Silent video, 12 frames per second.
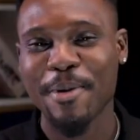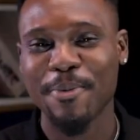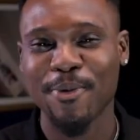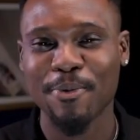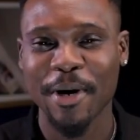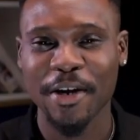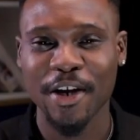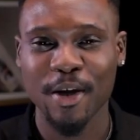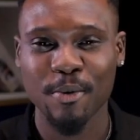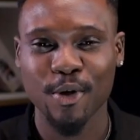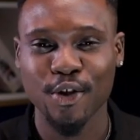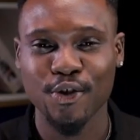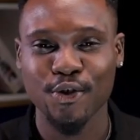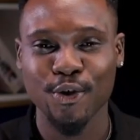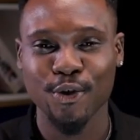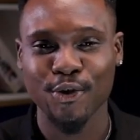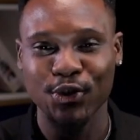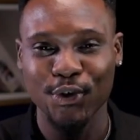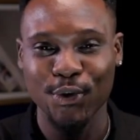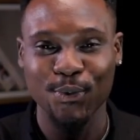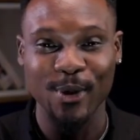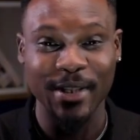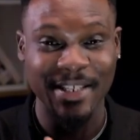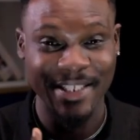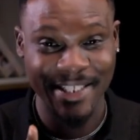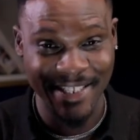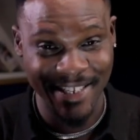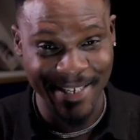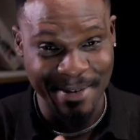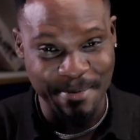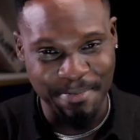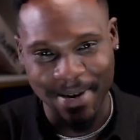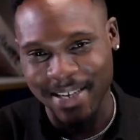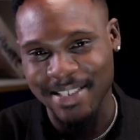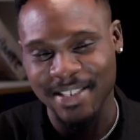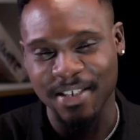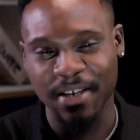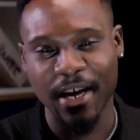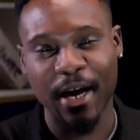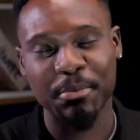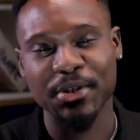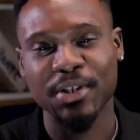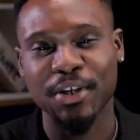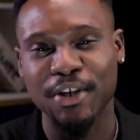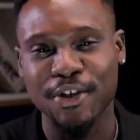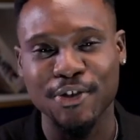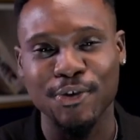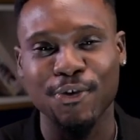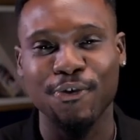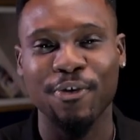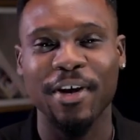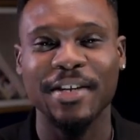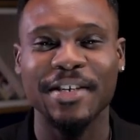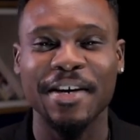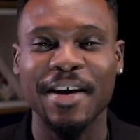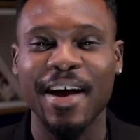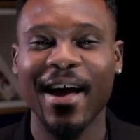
people? My name is Nonzo with the Z, Bassi. I'm a singer, songwriter,